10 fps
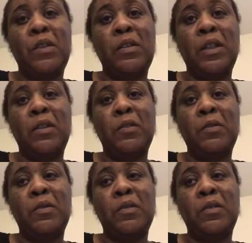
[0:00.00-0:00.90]

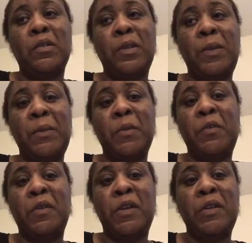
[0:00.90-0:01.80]
The people
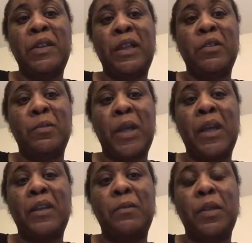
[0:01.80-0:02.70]
who've always had your
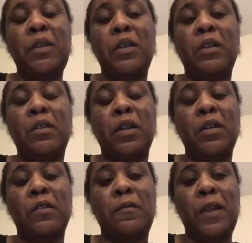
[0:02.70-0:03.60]
back and been there
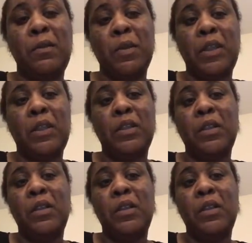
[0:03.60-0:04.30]
are your family.